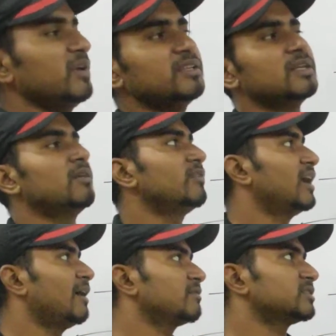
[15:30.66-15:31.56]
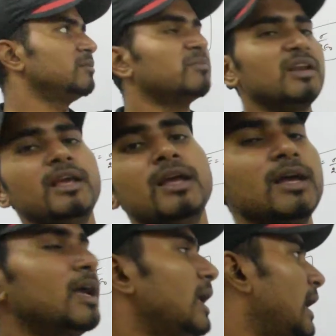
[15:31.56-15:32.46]
means that we have to simply
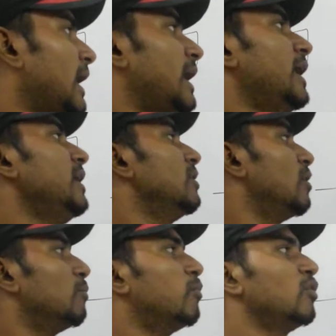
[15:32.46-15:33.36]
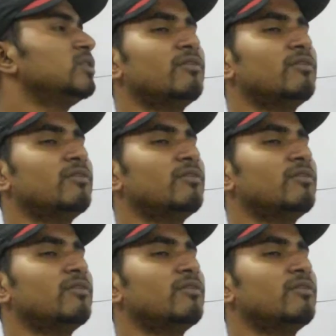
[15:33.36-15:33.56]
add both the